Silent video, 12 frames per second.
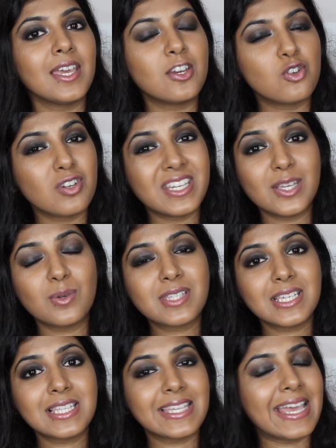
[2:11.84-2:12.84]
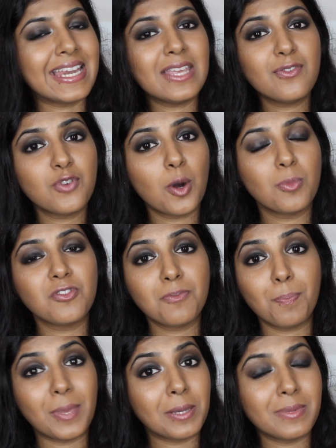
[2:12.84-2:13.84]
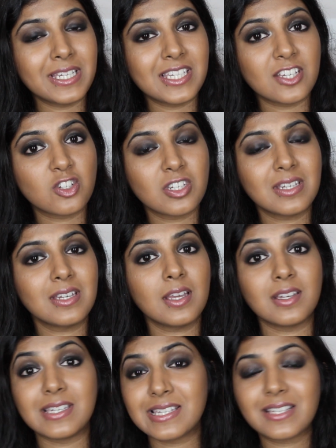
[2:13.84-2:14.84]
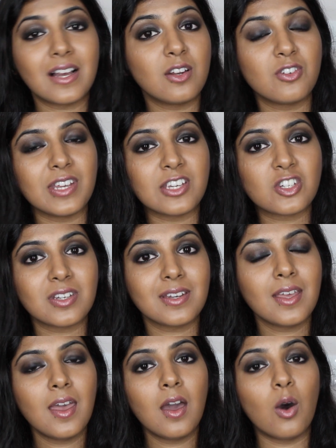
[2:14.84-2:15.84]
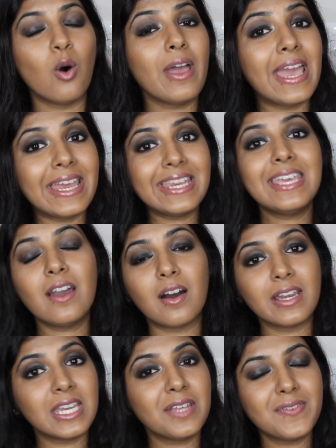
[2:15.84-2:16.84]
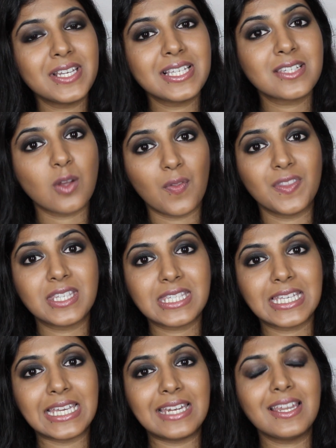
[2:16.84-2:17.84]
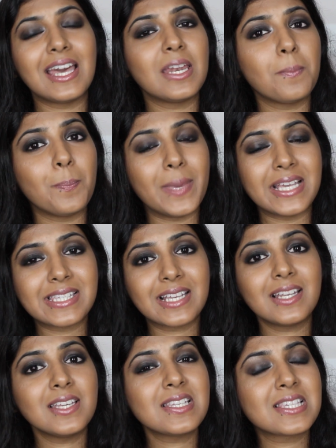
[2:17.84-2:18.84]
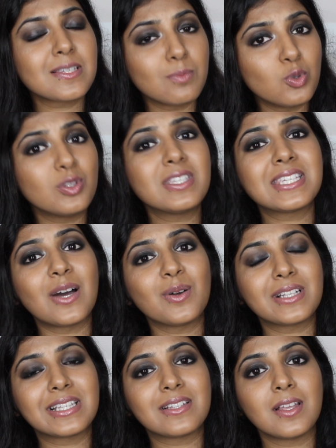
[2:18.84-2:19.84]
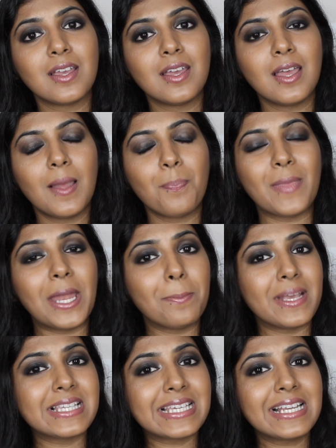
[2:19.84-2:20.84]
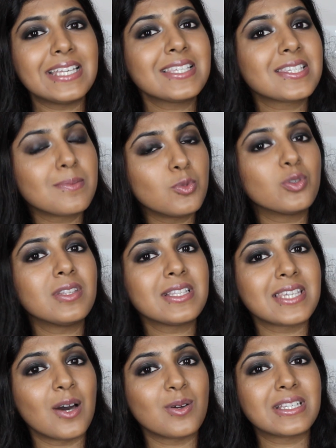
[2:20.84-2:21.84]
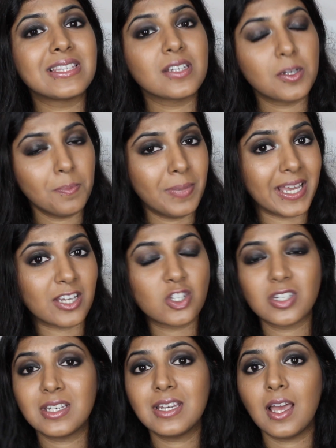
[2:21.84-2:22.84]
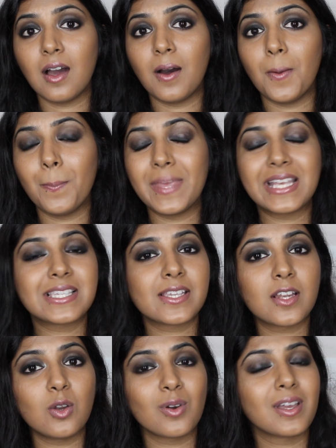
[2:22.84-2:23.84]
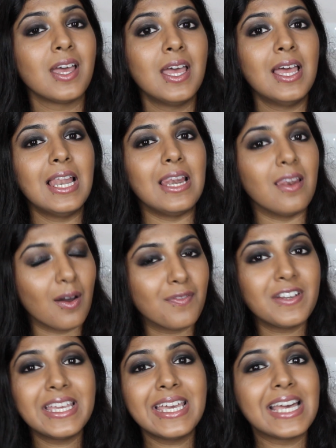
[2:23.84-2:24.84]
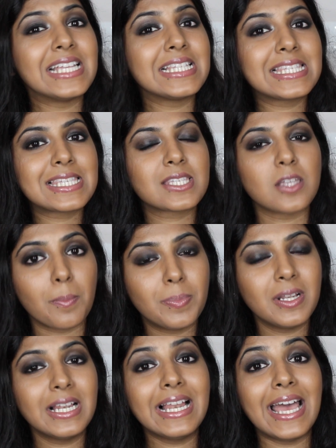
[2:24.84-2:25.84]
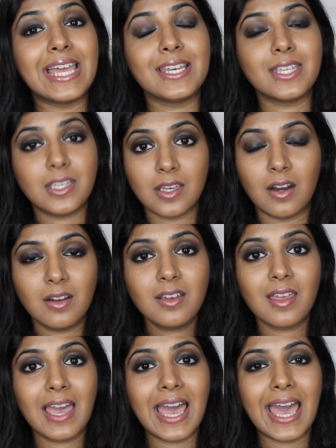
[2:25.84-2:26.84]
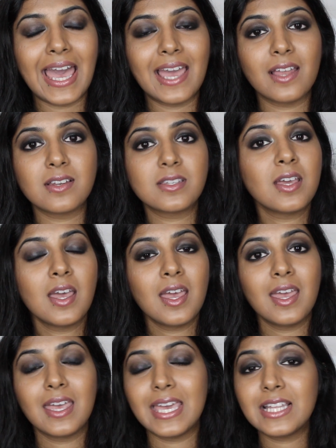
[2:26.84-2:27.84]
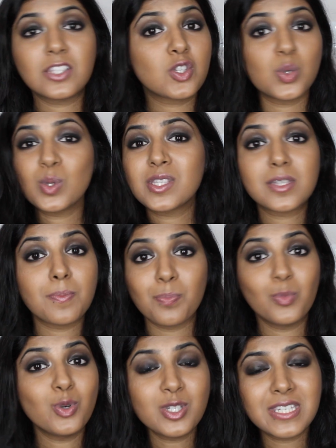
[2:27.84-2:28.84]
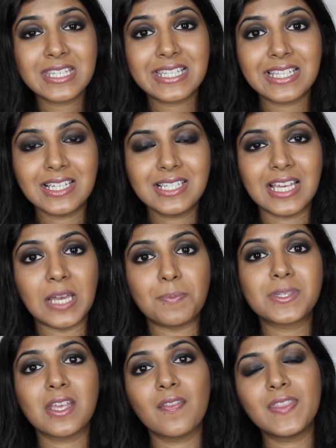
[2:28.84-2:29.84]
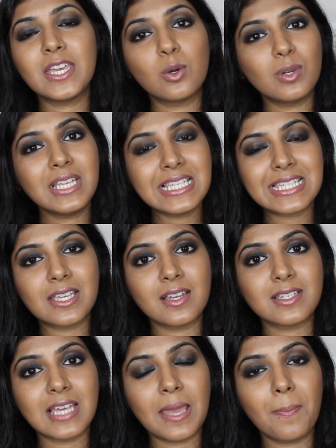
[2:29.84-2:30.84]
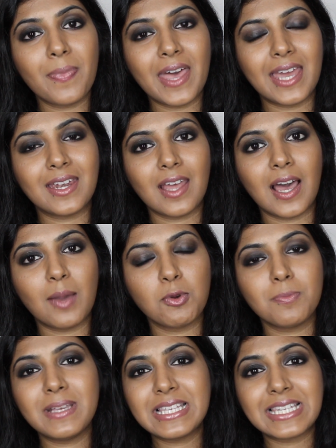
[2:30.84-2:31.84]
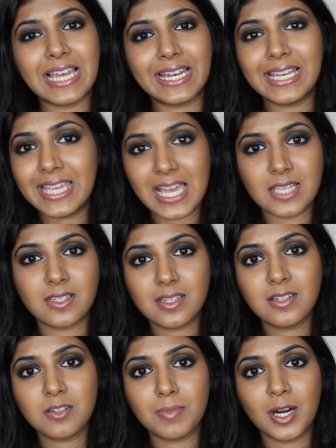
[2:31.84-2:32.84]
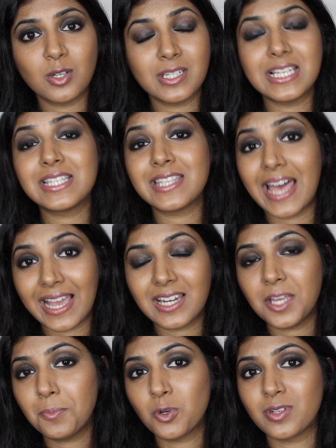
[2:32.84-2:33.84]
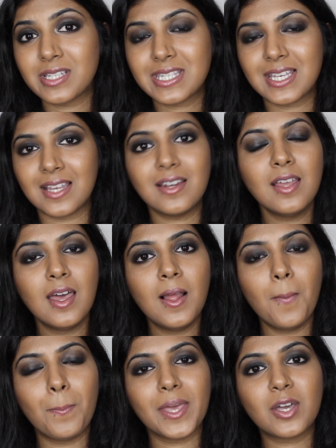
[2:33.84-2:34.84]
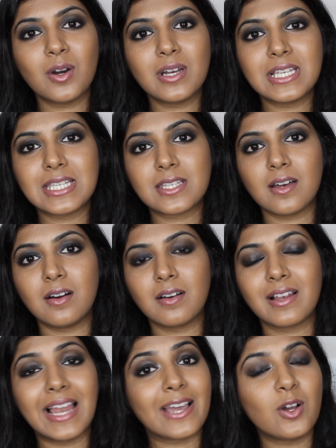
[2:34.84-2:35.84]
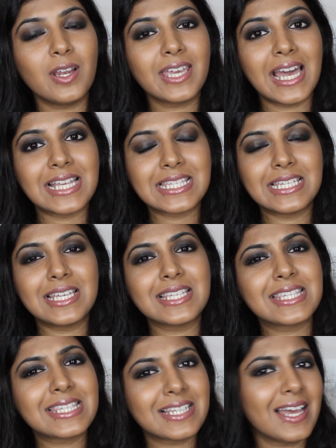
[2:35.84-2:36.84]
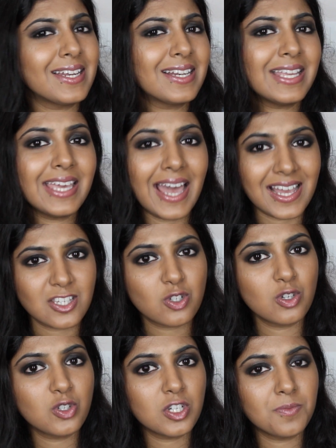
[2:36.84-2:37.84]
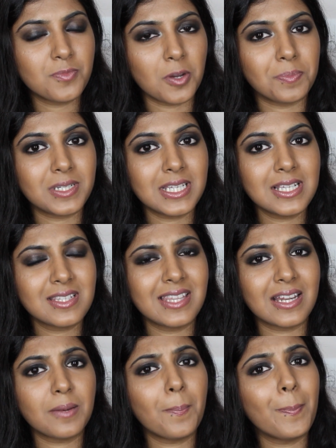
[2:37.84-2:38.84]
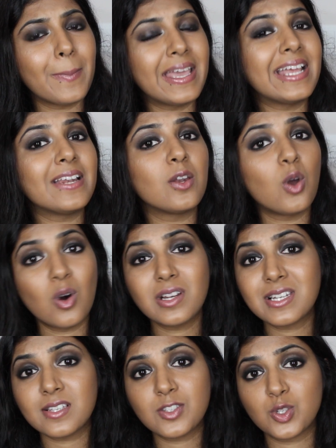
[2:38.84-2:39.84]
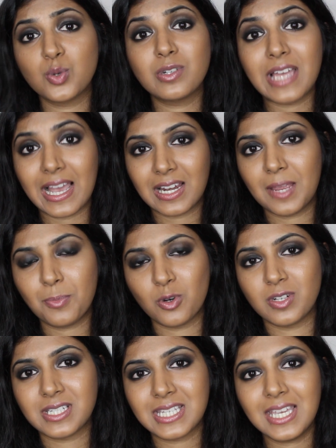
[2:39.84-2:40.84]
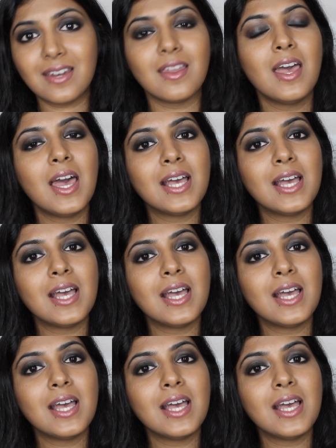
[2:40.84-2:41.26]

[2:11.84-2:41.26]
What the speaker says: It reduces any form of pigmentation, discoloration, or any unevenness on the skin, and basically smooths out the complexion, makes it look lovely and supple and young, and it suits most skin types. The only skin type that I would be slightly hesitant about is acne-prone skin, because glycolic acid has slightly astringent properties that may not suit acne-prone skin.